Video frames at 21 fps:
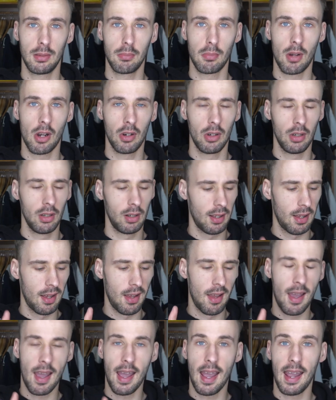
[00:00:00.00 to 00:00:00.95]
mode,
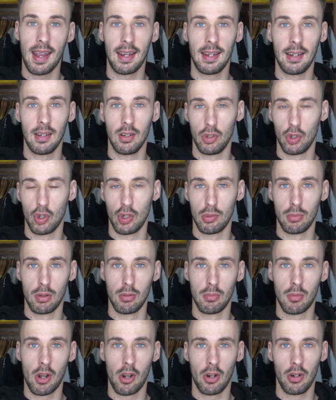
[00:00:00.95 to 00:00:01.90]
a normal
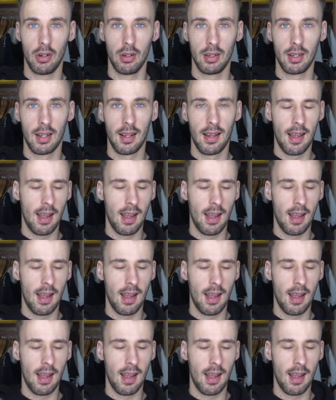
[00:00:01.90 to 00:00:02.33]
mode,